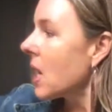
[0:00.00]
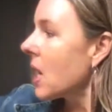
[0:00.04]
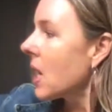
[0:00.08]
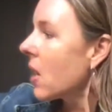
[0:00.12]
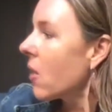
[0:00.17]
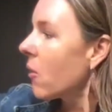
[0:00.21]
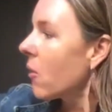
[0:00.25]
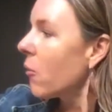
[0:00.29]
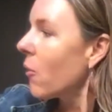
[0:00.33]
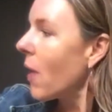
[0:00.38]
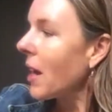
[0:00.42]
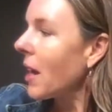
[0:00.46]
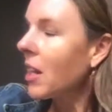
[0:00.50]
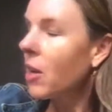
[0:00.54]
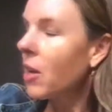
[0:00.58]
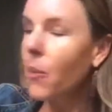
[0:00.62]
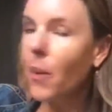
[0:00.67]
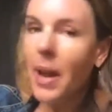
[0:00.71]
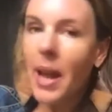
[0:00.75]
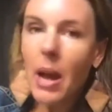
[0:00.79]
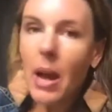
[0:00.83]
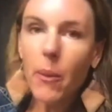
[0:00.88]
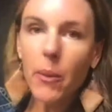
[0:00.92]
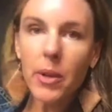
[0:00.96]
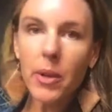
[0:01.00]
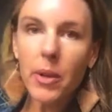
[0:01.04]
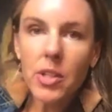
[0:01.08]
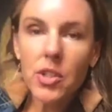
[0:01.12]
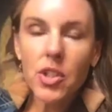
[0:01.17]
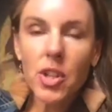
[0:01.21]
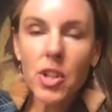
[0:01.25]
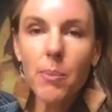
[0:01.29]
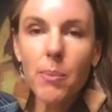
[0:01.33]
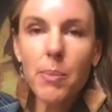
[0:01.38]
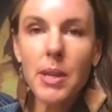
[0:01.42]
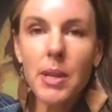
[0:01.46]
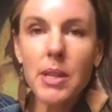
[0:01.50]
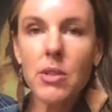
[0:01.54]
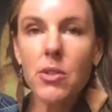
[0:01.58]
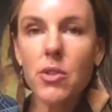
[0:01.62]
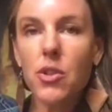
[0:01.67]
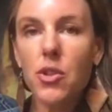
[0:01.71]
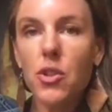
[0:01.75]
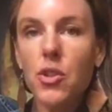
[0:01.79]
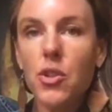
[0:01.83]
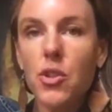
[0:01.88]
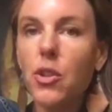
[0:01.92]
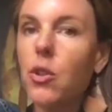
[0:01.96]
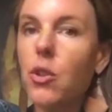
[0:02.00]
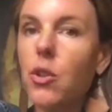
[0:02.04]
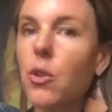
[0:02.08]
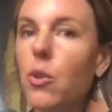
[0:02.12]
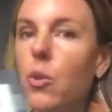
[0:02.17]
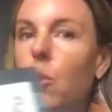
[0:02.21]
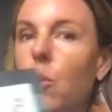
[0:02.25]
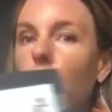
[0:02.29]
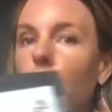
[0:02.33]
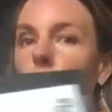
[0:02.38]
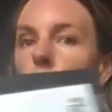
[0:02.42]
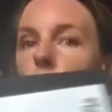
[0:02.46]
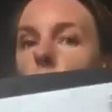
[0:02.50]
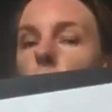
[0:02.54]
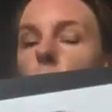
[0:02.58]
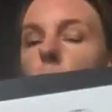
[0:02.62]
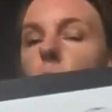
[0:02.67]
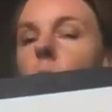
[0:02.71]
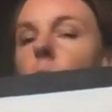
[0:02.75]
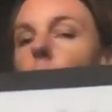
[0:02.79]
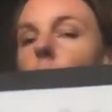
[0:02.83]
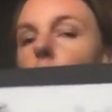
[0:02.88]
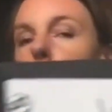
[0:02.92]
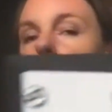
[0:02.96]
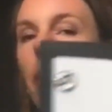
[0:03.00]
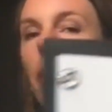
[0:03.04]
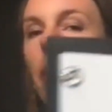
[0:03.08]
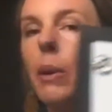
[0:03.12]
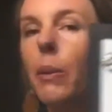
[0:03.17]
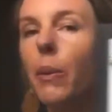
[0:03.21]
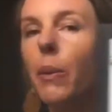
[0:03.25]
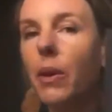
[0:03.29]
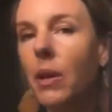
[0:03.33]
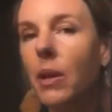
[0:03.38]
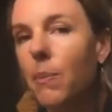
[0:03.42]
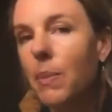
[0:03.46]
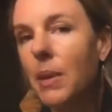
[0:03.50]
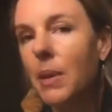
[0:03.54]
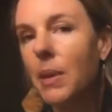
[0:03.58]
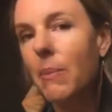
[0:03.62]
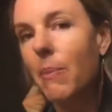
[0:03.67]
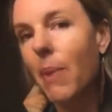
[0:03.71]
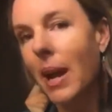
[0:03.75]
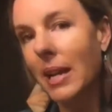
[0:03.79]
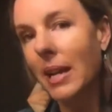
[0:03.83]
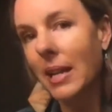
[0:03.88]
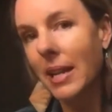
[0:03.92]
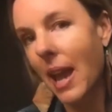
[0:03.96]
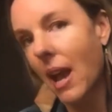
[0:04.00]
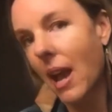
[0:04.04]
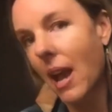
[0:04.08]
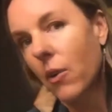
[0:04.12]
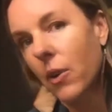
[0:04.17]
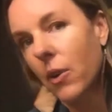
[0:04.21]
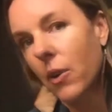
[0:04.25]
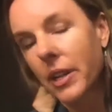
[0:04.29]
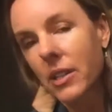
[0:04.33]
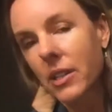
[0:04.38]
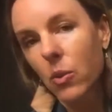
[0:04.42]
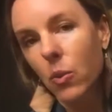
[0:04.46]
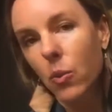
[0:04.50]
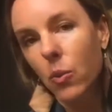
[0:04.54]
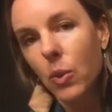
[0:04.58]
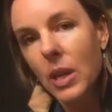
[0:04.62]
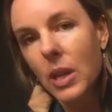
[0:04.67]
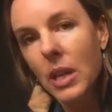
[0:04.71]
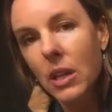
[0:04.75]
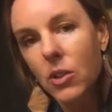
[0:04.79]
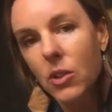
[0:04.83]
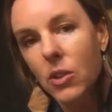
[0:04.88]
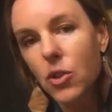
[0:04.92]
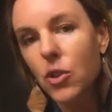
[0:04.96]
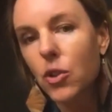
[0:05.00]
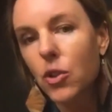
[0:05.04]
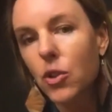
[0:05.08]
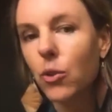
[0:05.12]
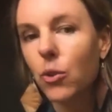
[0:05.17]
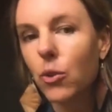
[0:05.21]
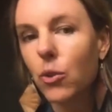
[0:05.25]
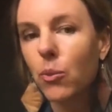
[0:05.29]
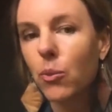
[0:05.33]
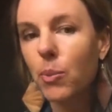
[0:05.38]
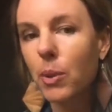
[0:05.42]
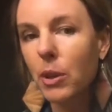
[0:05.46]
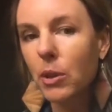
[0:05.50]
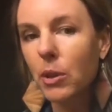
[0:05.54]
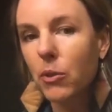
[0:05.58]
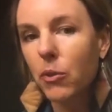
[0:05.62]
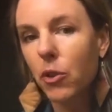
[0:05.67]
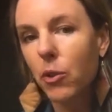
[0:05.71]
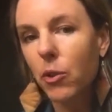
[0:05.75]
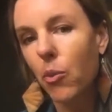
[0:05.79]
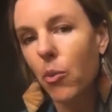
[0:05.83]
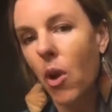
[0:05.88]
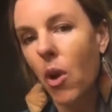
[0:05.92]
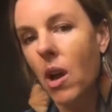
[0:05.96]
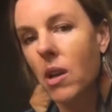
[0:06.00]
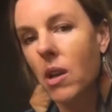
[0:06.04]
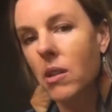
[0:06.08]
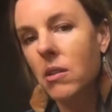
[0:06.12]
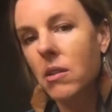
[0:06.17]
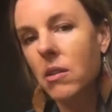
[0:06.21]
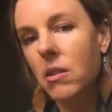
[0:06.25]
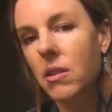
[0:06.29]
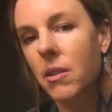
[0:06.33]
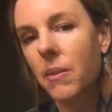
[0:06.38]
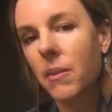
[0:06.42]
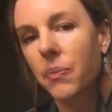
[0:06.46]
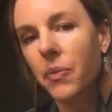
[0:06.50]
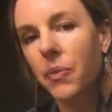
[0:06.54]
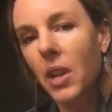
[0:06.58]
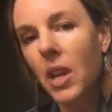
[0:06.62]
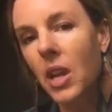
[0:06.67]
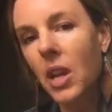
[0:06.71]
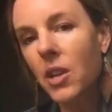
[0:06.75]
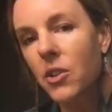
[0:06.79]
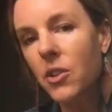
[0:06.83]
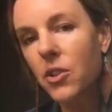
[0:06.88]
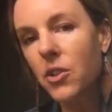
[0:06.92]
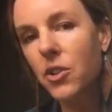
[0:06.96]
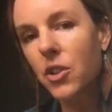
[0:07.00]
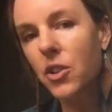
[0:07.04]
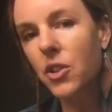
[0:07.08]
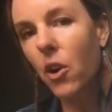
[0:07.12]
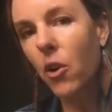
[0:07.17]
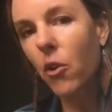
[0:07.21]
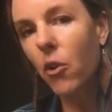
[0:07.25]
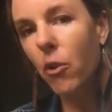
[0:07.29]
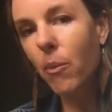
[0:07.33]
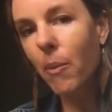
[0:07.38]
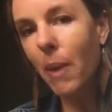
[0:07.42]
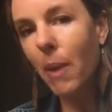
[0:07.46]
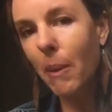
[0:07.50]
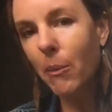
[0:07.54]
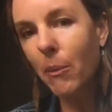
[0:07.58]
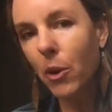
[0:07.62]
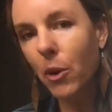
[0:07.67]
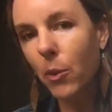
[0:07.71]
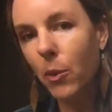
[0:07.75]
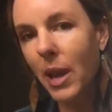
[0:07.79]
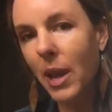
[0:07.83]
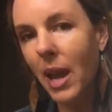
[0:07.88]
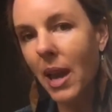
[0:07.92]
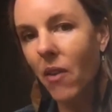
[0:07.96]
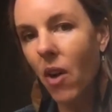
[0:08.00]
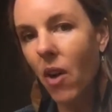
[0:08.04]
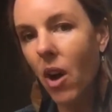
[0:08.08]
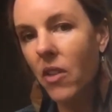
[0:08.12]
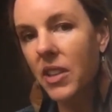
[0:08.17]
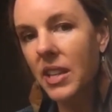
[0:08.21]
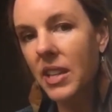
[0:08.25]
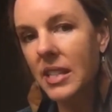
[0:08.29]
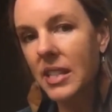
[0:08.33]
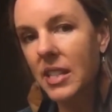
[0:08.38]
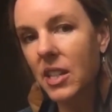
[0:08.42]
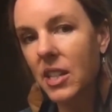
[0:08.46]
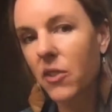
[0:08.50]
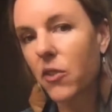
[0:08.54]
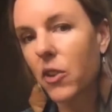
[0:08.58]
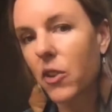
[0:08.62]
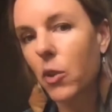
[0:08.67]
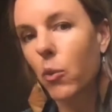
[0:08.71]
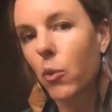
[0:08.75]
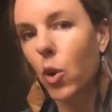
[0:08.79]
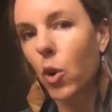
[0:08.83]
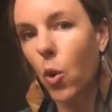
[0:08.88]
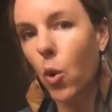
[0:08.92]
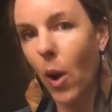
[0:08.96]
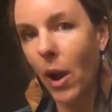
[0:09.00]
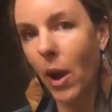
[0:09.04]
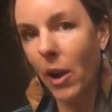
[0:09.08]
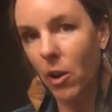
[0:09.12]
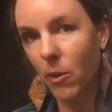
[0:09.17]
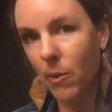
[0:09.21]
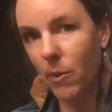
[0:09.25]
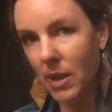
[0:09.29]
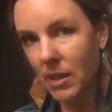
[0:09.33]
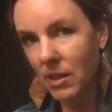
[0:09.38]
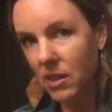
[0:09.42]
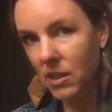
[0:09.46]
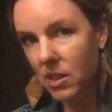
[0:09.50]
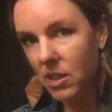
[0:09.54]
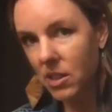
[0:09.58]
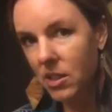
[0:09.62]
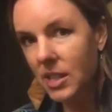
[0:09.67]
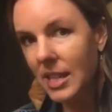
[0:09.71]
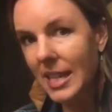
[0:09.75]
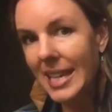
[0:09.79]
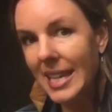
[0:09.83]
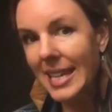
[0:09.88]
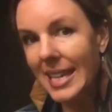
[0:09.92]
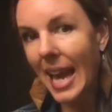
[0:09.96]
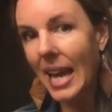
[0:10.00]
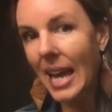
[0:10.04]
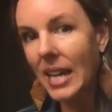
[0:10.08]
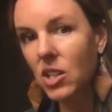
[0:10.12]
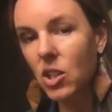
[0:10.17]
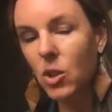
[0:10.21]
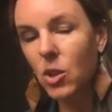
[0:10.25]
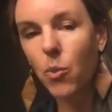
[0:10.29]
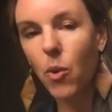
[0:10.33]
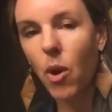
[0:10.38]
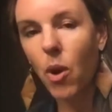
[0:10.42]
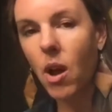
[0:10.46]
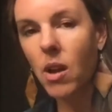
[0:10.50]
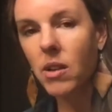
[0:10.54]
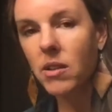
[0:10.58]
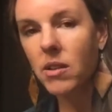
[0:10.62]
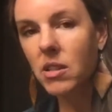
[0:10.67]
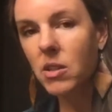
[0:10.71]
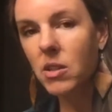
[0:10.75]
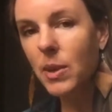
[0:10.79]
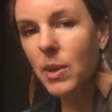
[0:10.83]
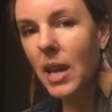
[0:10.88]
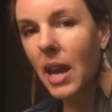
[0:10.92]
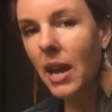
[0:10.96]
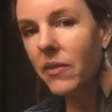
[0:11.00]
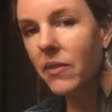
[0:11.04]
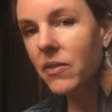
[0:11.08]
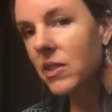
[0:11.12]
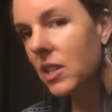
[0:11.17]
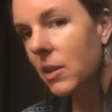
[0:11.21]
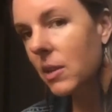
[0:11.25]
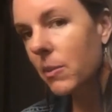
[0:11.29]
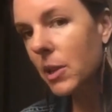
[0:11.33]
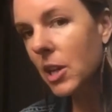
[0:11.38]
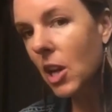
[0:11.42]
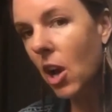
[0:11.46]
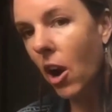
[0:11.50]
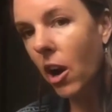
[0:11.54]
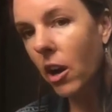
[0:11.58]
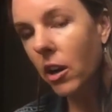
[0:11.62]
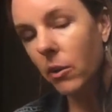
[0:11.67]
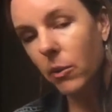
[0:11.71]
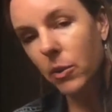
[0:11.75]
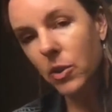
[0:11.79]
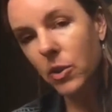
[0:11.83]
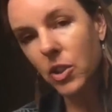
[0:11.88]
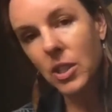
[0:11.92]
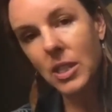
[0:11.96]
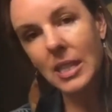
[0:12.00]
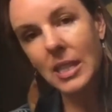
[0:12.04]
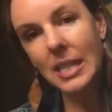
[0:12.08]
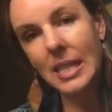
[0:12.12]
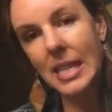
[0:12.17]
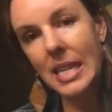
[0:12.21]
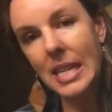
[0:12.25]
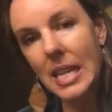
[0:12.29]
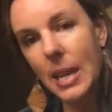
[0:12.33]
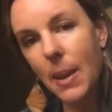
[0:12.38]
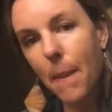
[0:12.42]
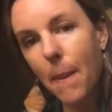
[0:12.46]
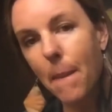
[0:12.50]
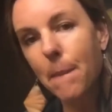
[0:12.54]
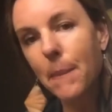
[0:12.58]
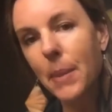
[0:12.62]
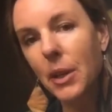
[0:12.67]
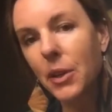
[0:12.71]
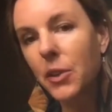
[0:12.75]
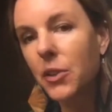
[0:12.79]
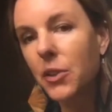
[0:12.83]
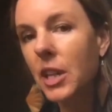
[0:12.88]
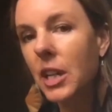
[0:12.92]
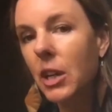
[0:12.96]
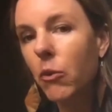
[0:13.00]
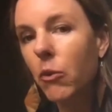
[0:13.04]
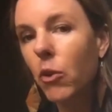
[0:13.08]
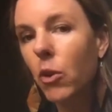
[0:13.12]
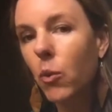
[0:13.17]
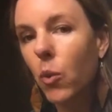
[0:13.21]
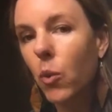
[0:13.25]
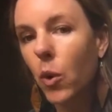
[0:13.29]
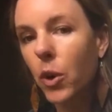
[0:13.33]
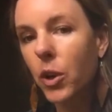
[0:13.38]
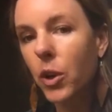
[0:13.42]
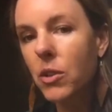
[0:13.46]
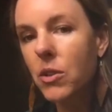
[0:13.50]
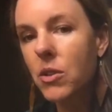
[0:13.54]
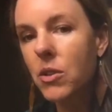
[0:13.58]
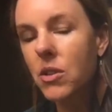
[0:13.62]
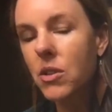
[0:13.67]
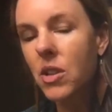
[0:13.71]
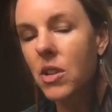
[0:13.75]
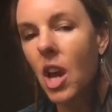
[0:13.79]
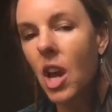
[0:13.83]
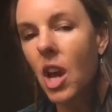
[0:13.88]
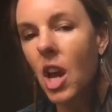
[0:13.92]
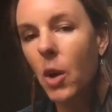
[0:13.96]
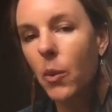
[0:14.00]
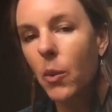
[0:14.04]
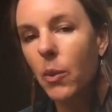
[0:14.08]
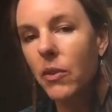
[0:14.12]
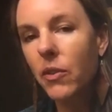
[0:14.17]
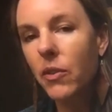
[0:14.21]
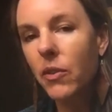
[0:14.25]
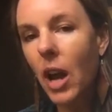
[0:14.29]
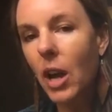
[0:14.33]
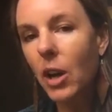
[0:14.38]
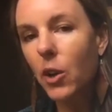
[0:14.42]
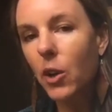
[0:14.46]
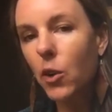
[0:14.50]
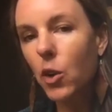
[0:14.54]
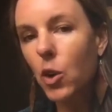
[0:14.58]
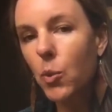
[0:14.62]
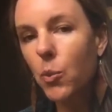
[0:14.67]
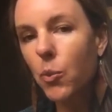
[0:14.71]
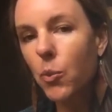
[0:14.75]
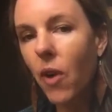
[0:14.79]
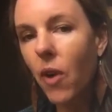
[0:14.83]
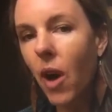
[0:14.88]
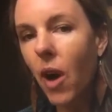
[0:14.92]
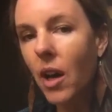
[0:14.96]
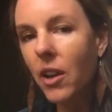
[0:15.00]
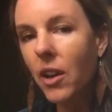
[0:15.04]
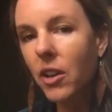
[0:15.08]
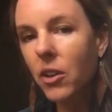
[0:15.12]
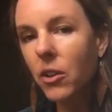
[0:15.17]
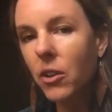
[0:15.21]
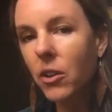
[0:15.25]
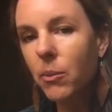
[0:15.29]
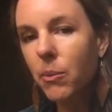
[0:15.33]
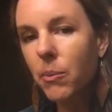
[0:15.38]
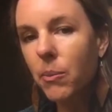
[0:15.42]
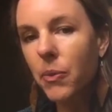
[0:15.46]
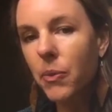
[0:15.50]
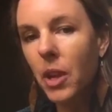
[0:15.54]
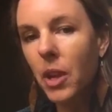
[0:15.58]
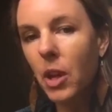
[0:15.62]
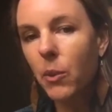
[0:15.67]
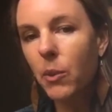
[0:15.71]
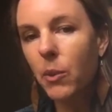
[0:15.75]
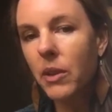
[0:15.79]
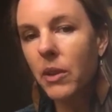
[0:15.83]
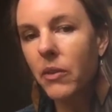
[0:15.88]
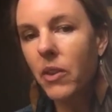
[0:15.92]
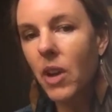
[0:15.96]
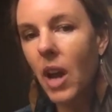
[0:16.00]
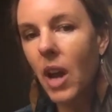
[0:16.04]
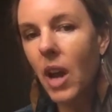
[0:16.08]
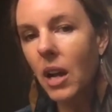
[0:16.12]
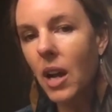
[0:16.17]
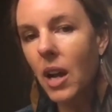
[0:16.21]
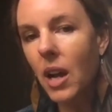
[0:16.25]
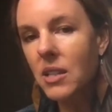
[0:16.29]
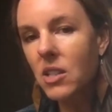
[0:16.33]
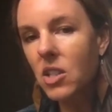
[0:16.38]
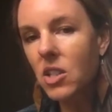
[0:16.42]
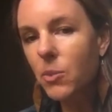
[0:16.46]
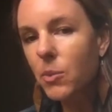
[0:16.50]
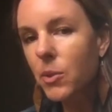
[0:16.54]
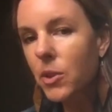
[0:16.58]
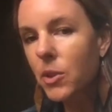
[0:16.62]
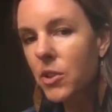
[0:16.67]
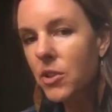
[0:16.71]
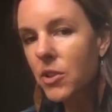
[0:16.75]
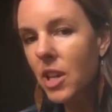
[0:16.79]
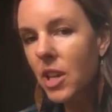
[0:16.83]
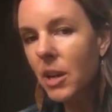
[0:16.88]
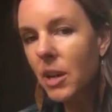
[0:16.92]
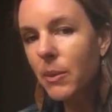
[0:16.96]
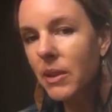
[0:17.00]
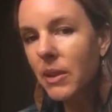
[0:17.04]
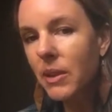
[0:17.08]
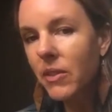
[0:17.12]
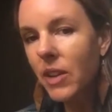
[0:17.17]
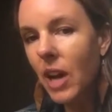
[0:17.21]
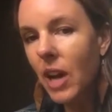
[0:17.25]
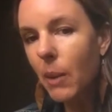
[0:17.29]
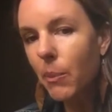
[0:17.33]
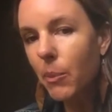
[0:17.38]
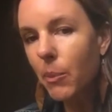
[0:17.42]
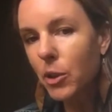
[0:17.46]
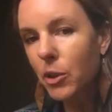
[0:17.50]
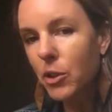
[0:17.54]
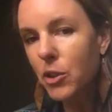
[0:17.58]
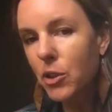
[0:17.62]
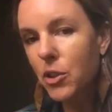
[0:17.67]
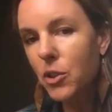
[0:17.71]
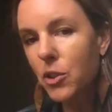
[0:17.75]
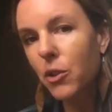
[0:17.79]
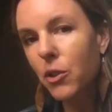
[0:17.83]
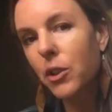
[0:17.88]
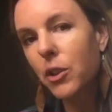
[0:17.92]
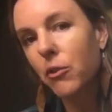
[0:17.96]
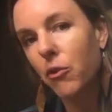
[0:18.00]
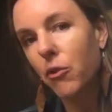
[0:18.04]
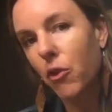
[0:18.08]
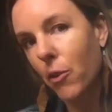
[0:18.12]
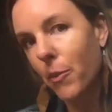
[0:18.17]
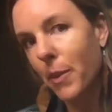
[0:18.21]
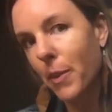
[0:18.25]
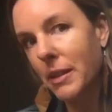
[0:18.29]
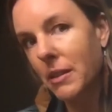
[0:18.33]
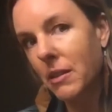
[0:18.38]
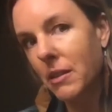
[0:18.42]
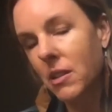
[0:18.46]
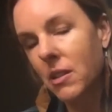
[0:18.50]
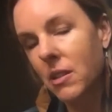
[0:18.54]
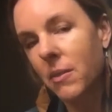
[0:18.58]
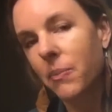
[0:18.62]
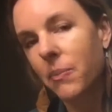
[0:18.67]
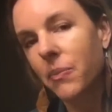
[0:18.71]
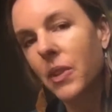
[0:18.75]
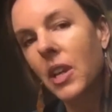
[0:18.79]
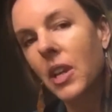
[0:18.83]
Right away, I want to jump into where we want to be by now. It's week 2, Build for Bronze. So remember, we have all these different requirements to get to bronze. We have TBR, which is team building rewards. We've got group volume, we've got customers, and we've got personal enrollments.